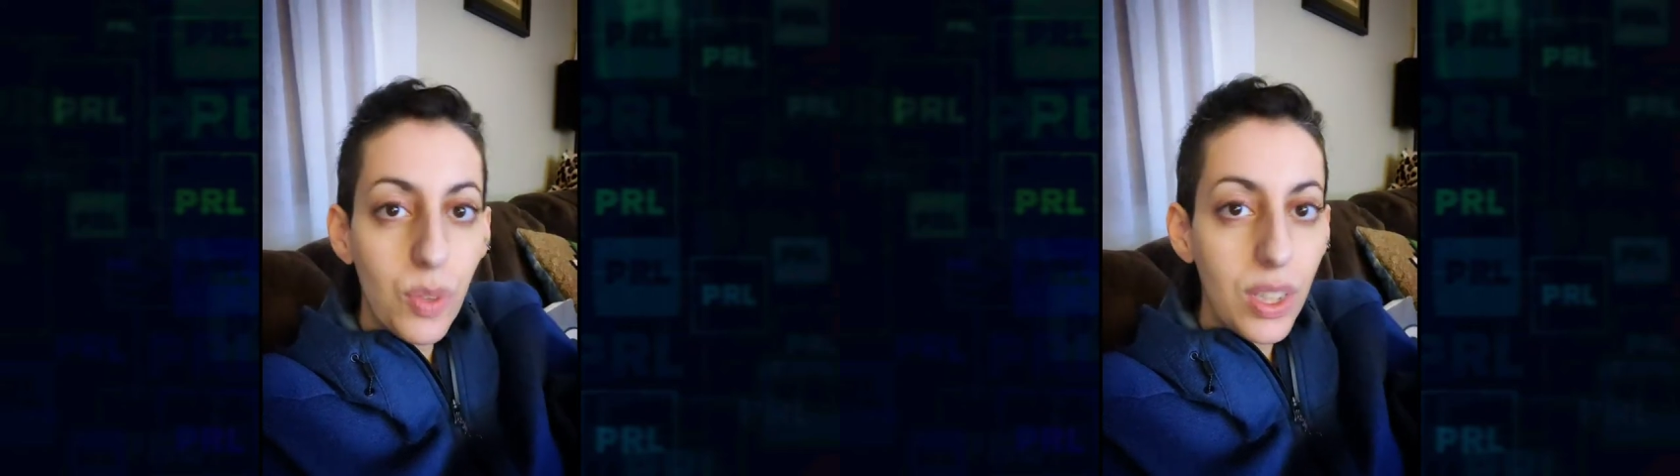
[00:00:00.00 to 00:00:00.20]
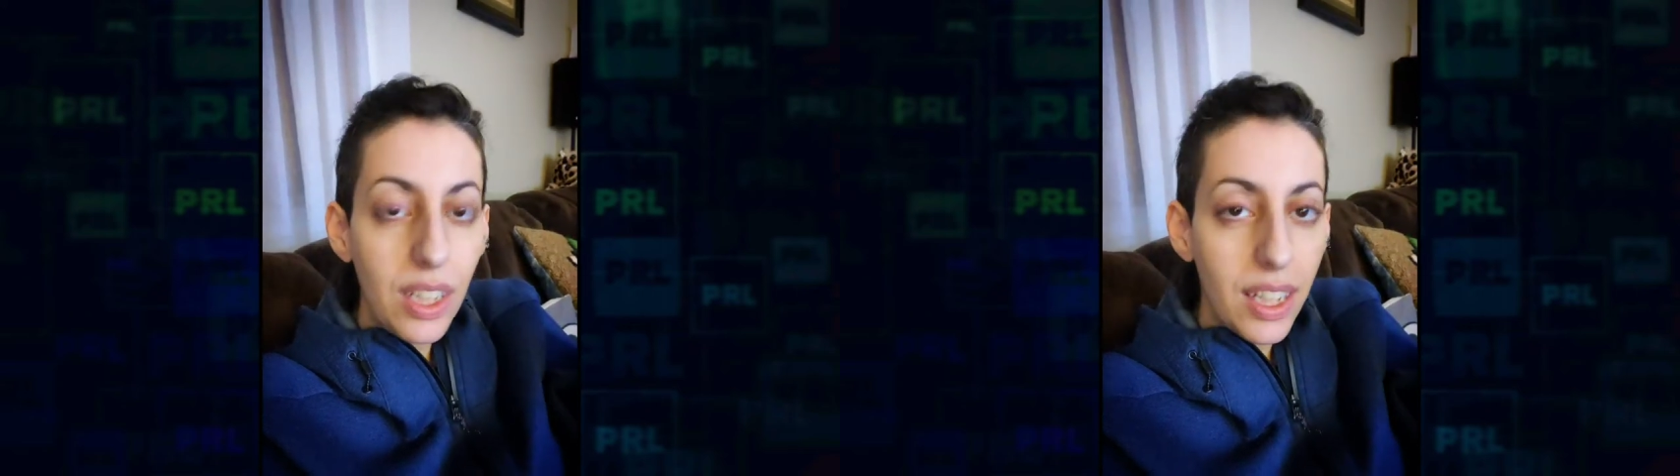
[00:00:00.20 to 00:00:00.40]

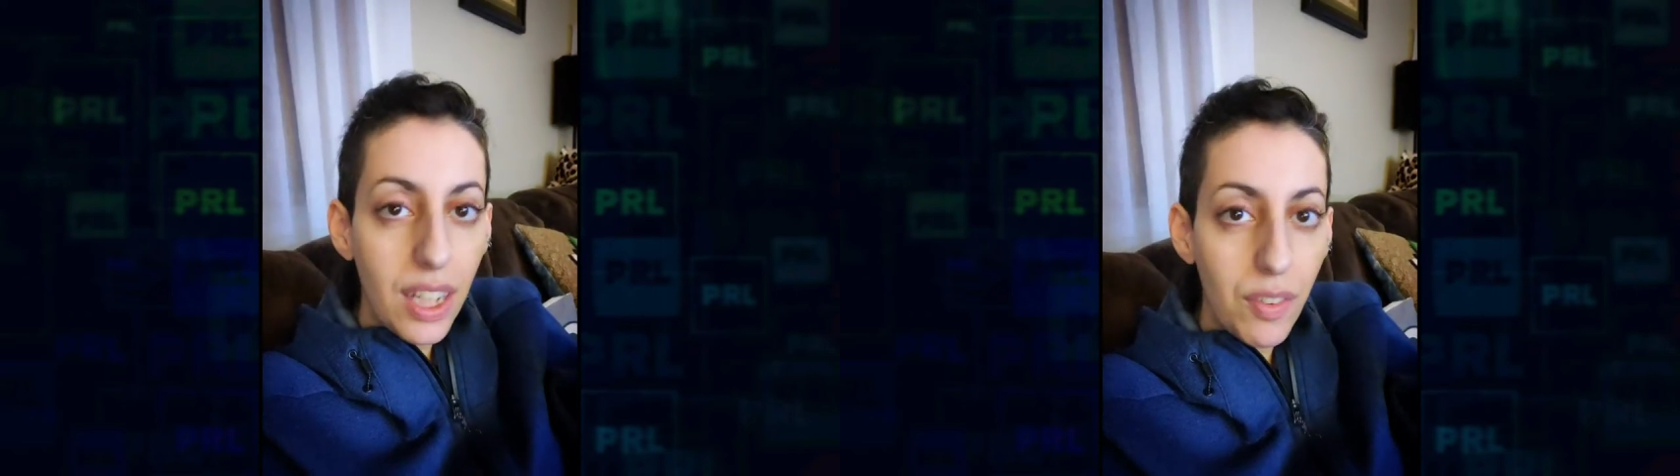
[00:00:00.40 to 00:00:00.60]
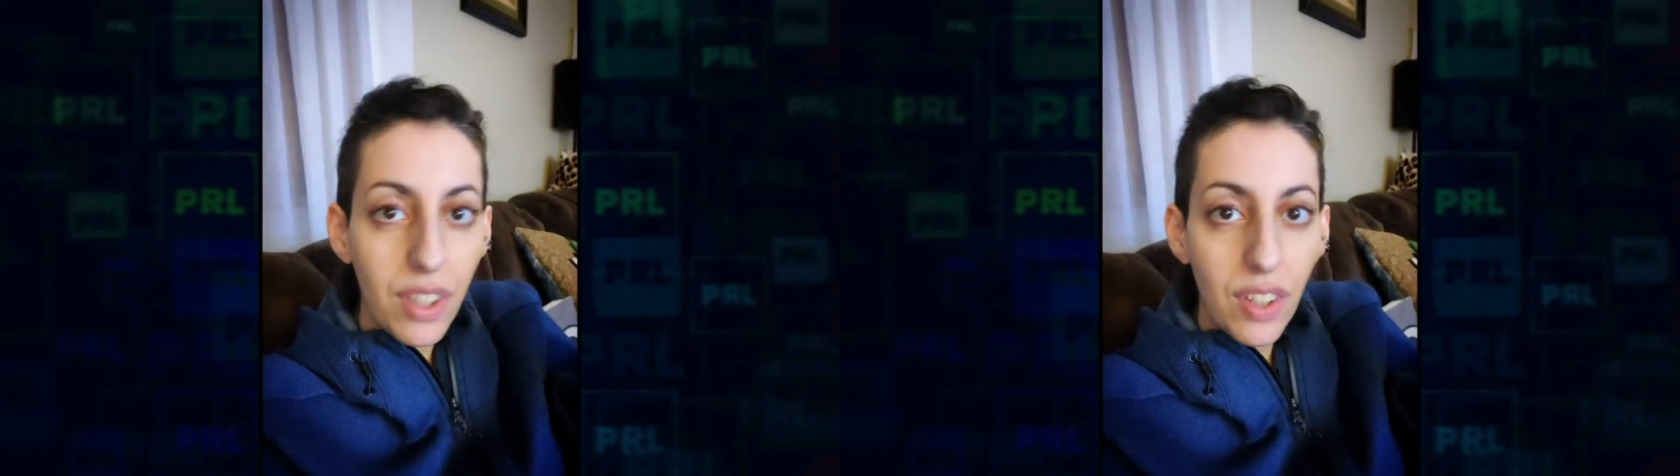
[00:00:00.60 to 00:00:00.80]
really like
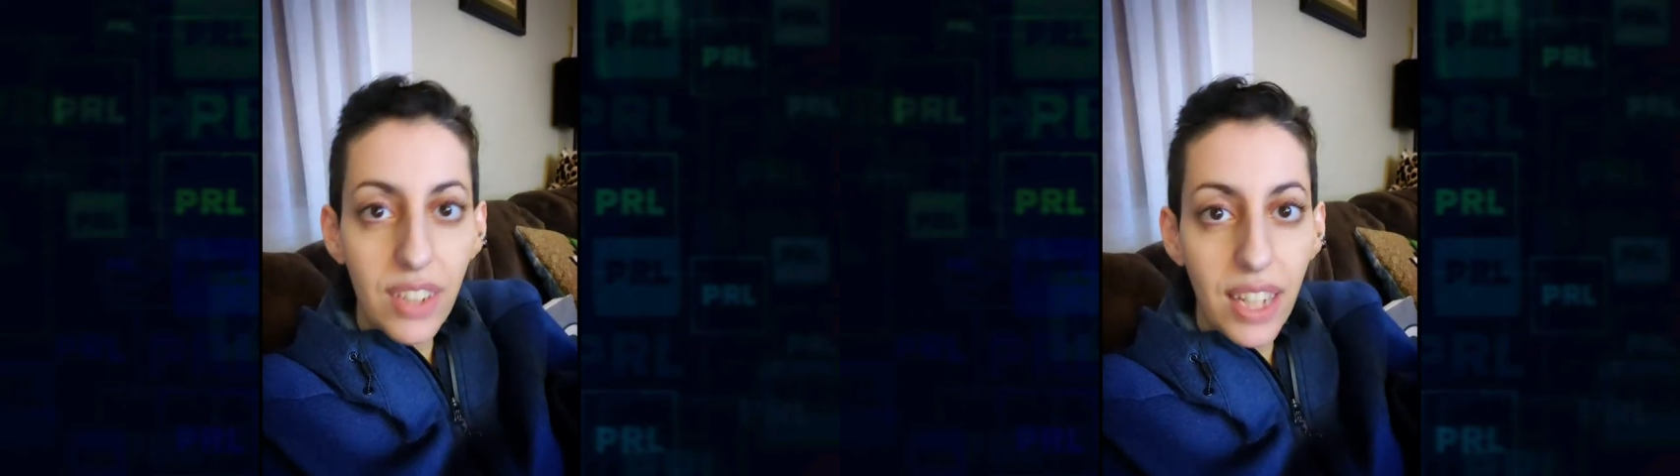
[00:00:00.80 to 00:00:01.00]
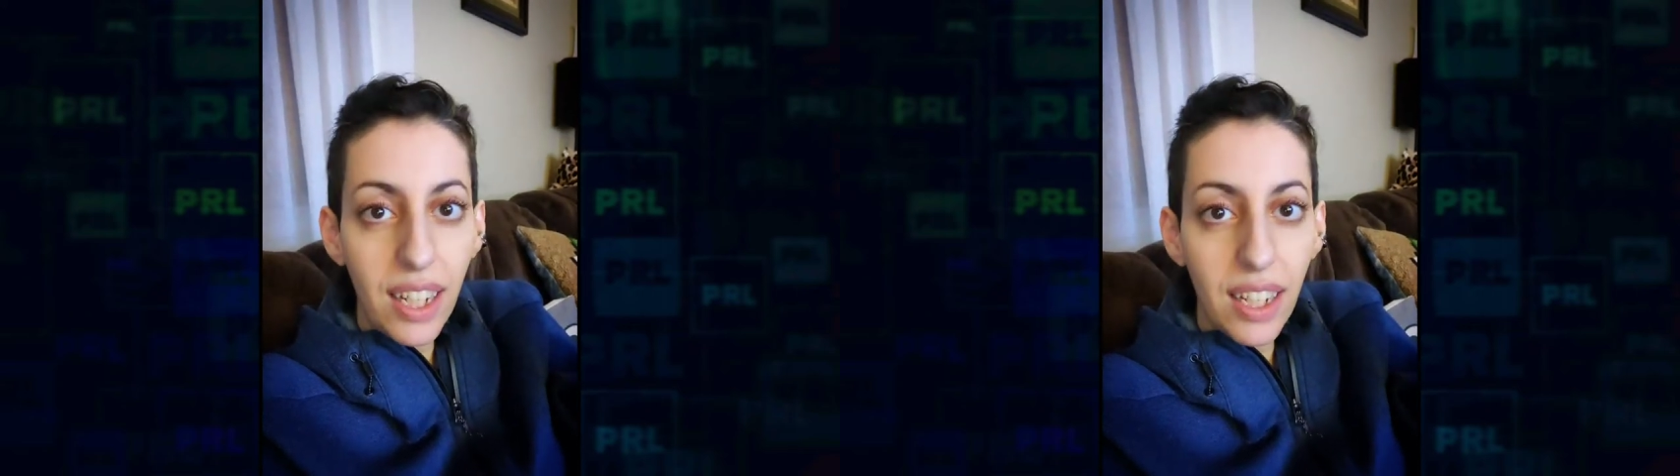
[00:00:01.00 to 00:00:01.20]
every other
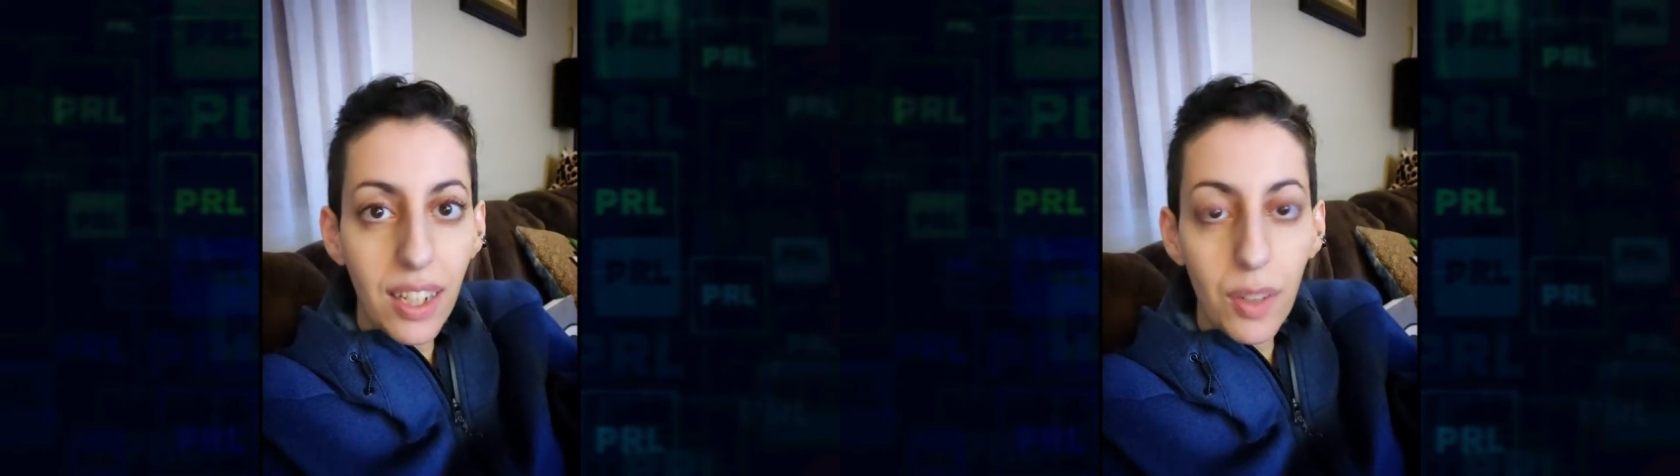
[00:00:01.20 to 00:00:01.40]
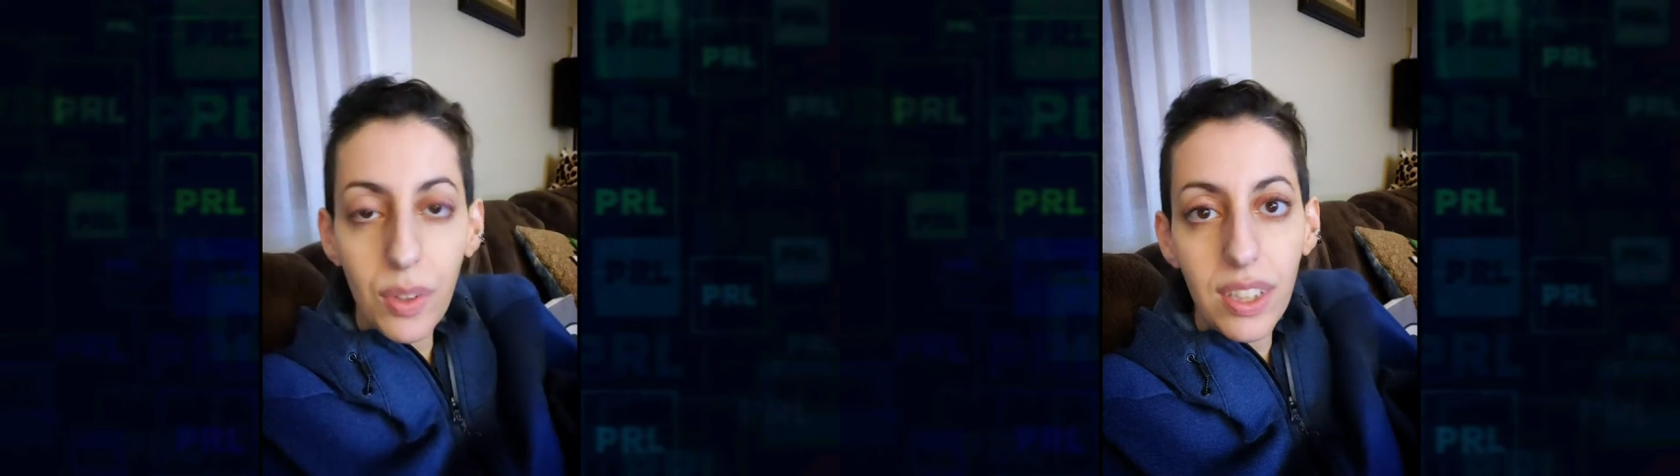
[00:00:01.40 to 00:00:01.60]
day.
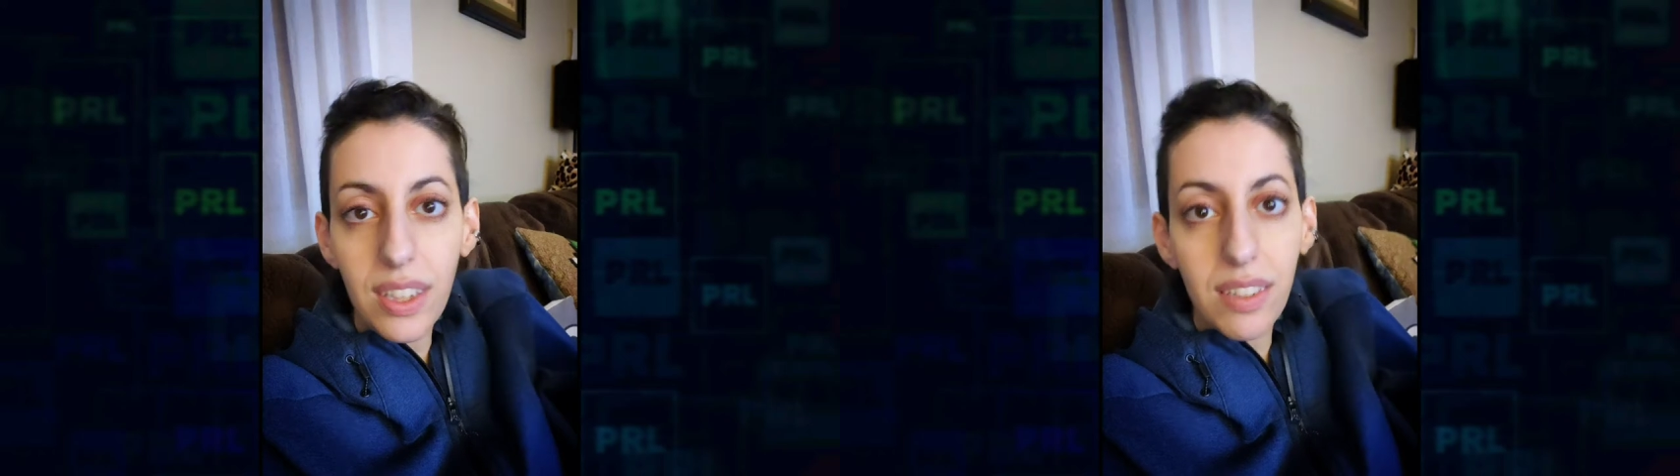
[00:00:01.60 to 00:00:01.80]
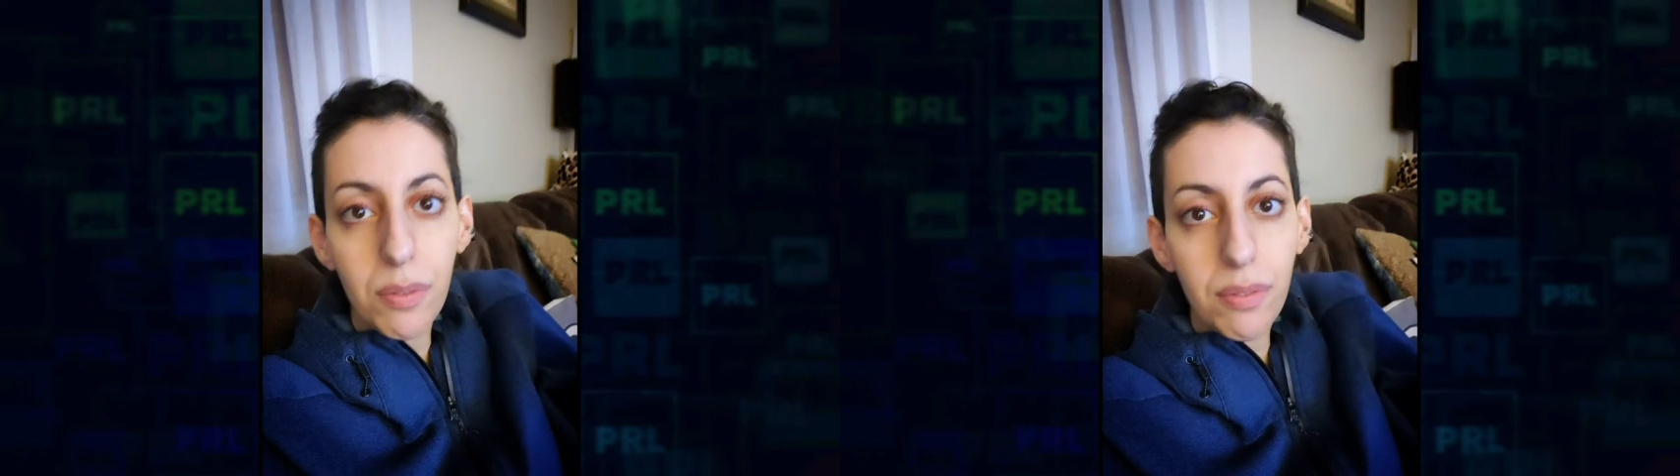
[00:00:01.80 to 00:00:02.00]
It really
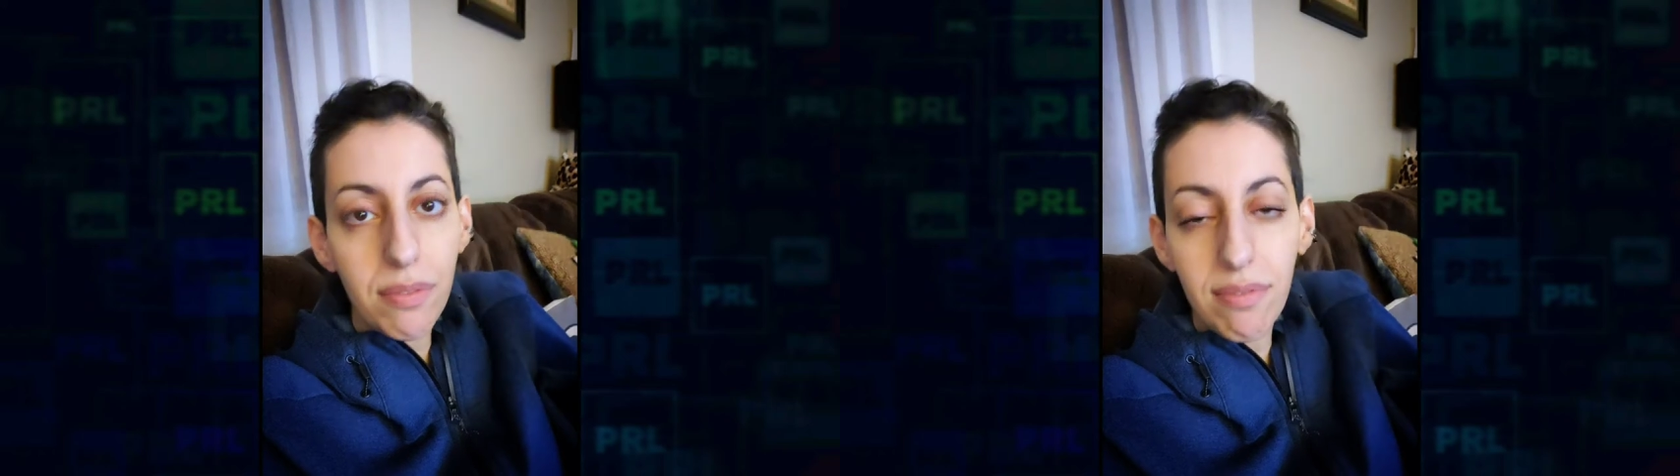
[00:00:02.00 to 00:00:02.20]
doesn't...